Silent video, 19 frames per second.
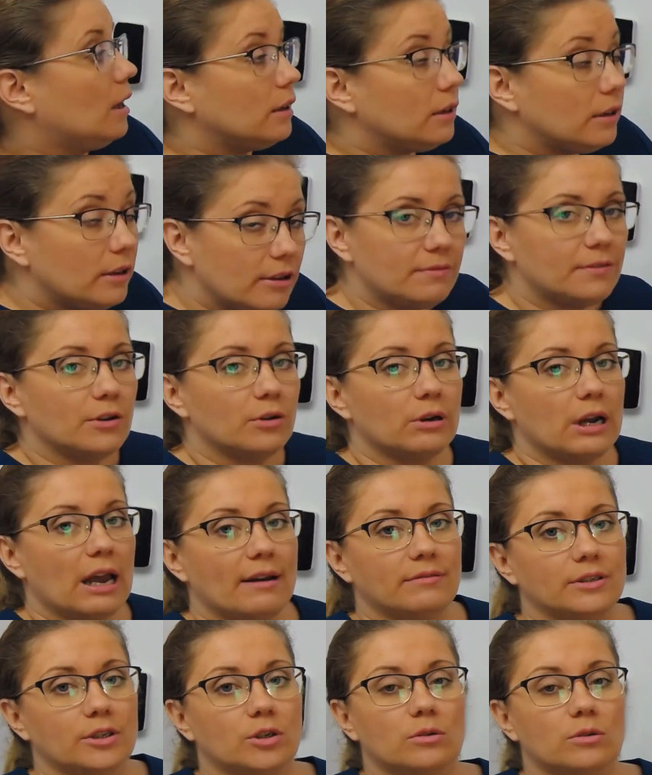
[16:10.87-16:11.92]
If you
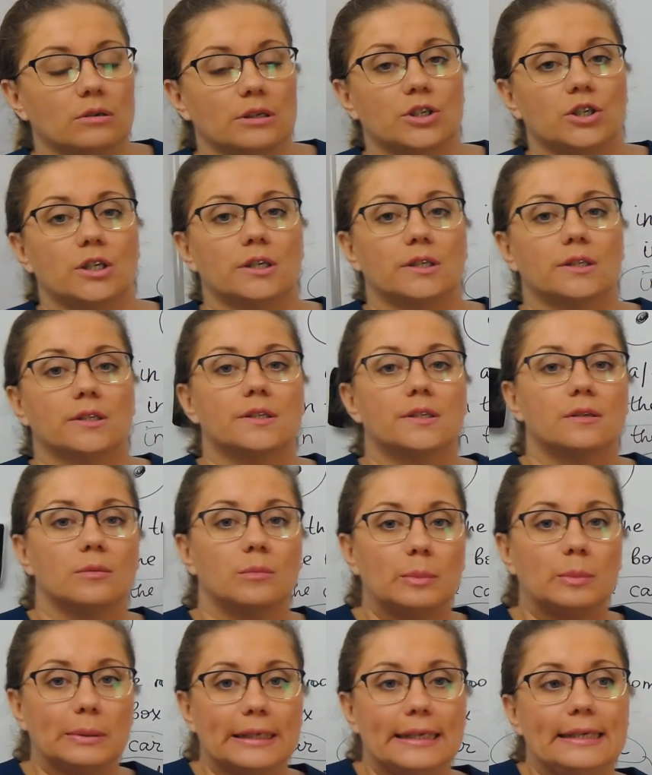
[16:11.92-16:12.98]
have any questions,
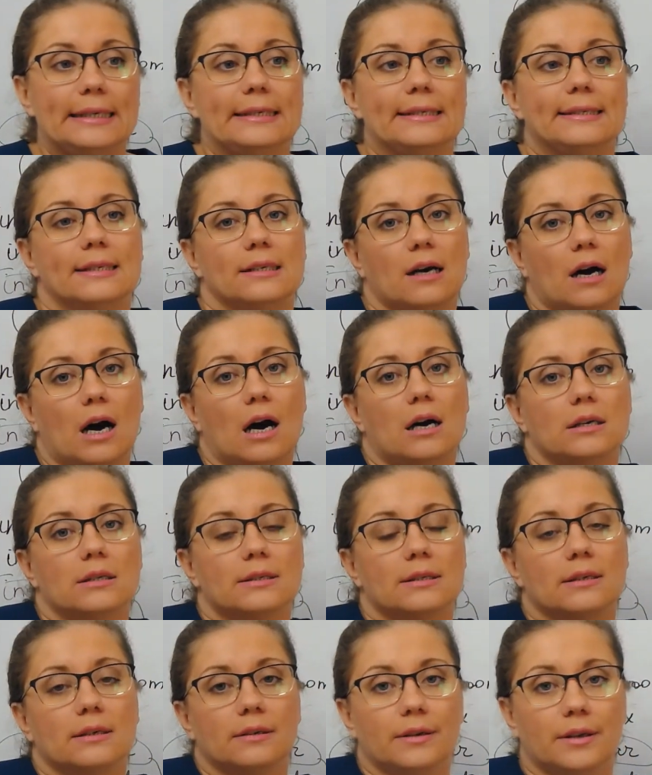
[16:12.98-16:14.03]
please
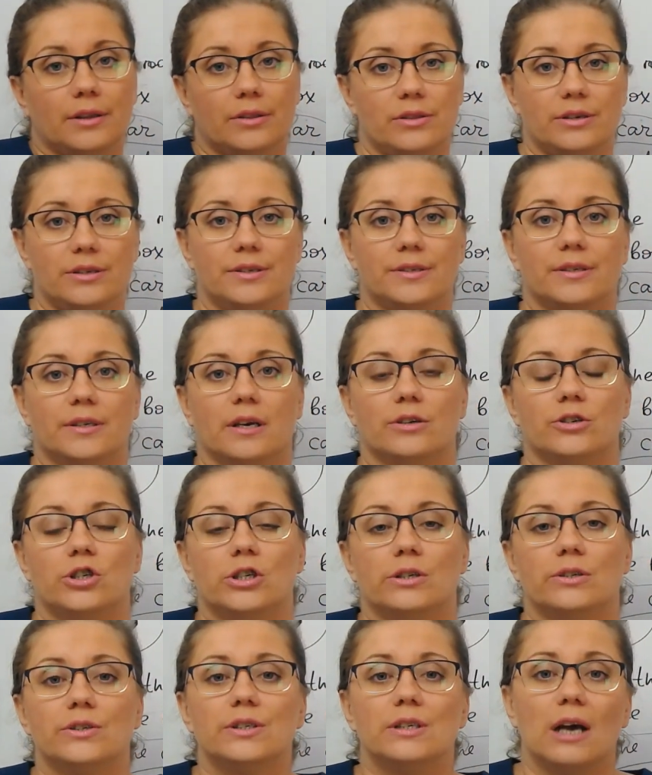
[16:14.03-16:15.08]
ask in the
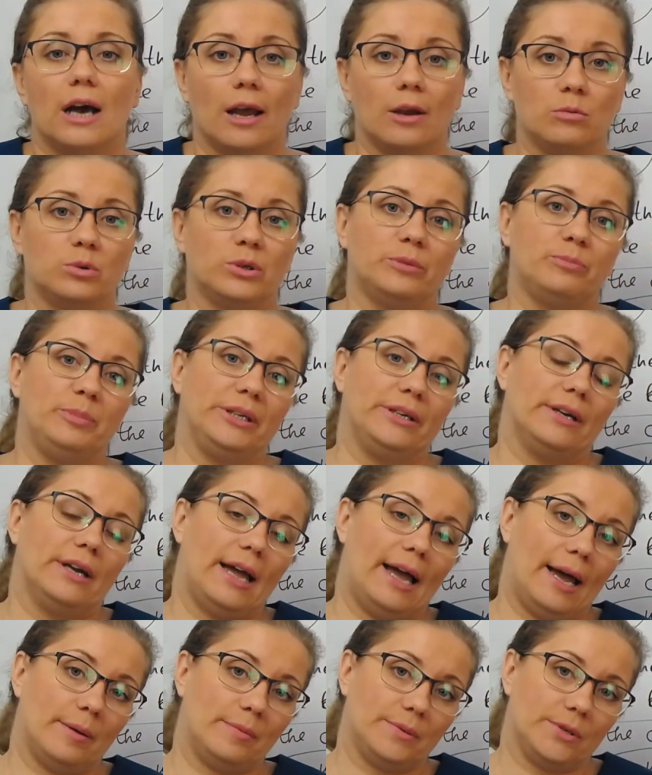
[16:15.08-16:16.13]
discussions. I will be
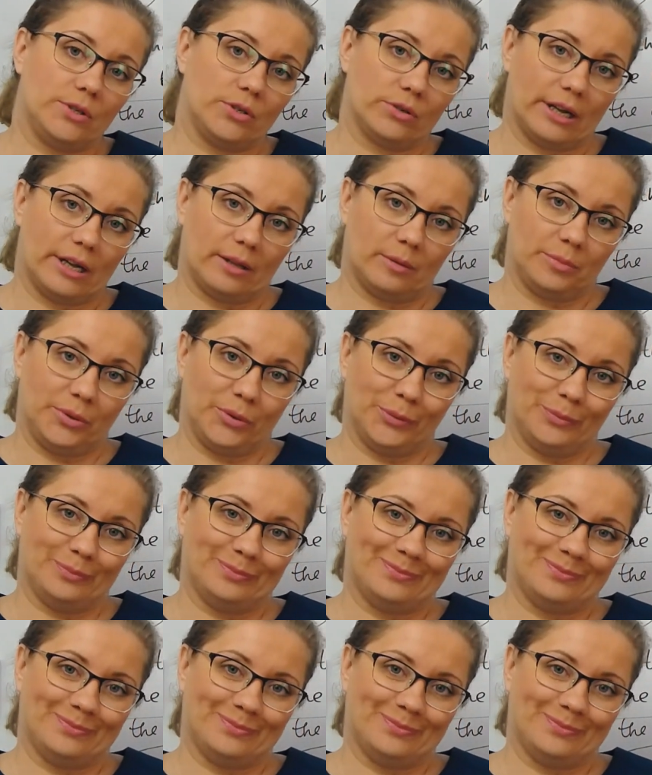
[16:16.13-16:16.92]
happy to help you.